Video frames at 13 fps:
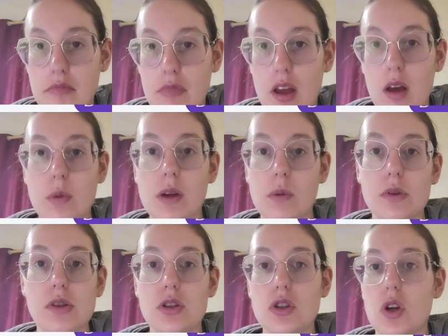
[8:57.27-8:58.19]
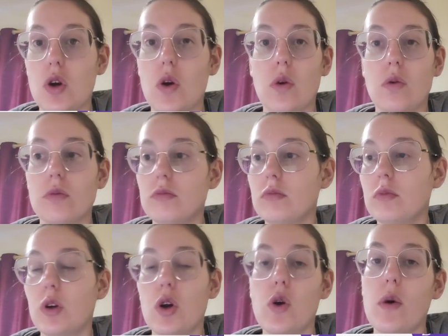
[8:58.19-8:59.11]
I'll be able to show
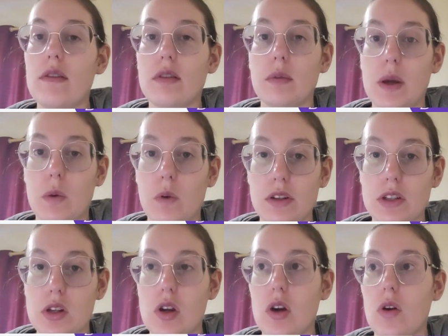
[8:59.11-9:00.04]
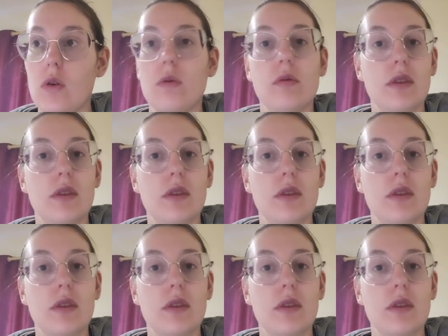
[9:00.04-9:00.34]
whoever may want to know